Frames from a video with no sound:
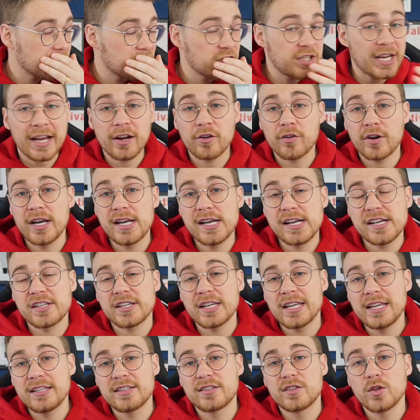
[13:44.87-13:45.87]
Jack Grealish
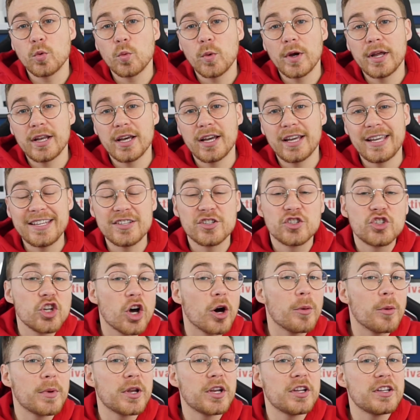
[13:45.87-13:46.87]
is the winner. His
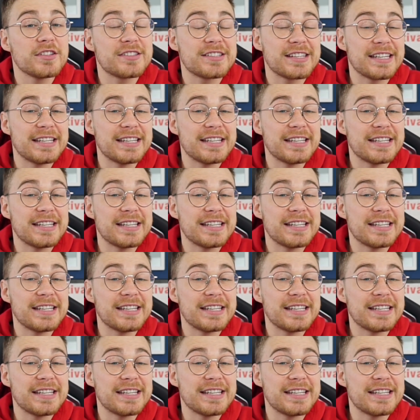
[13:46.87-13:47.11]
dominance